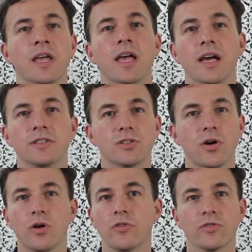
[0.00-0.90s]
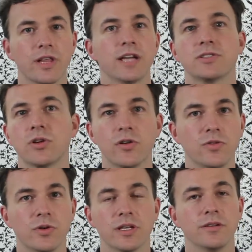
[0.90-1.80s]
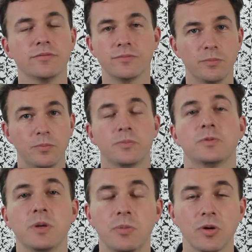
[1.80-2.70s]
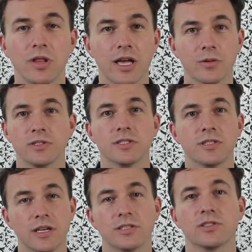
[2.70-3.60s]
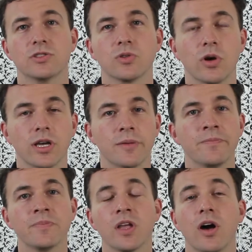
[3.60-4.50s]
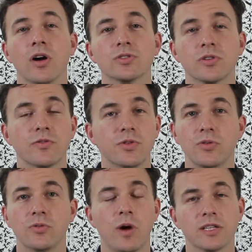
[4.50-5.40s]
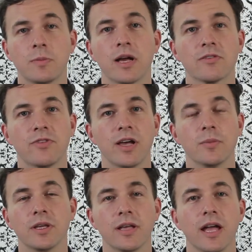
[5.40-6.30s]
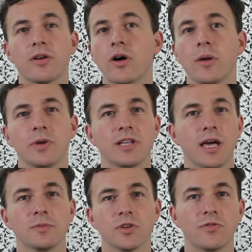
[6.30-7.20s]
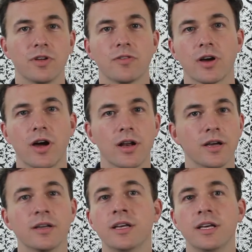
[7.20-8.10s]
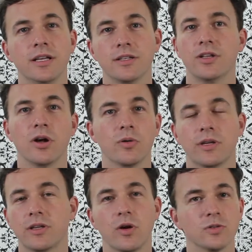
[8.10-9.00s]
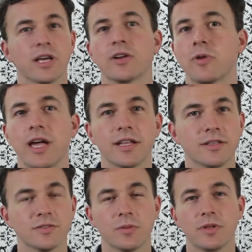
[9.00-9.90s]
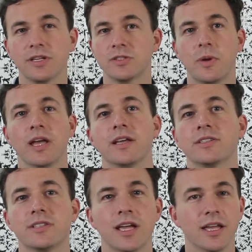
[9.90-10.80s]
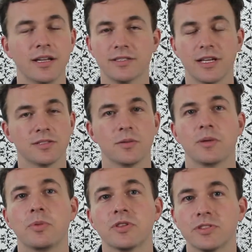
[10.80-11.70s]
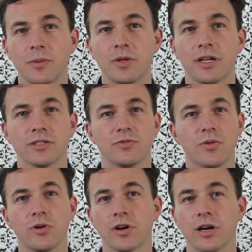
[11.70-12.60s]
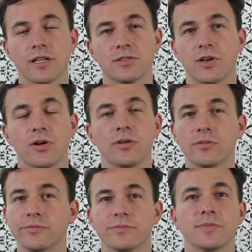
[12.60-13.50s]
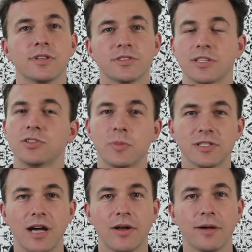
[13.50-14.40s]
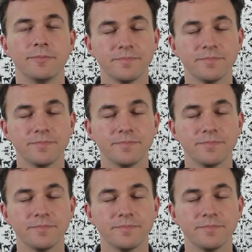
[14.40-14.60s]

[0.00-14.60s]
And so for that show, if you can speak both languages and just enjoy it. Also, if you watch Modern Family, I don't know how many times Sofia Vergara, goes on a rant of something in Spanish, and it's not something they put the subtitles for, and so there's things you miss out on.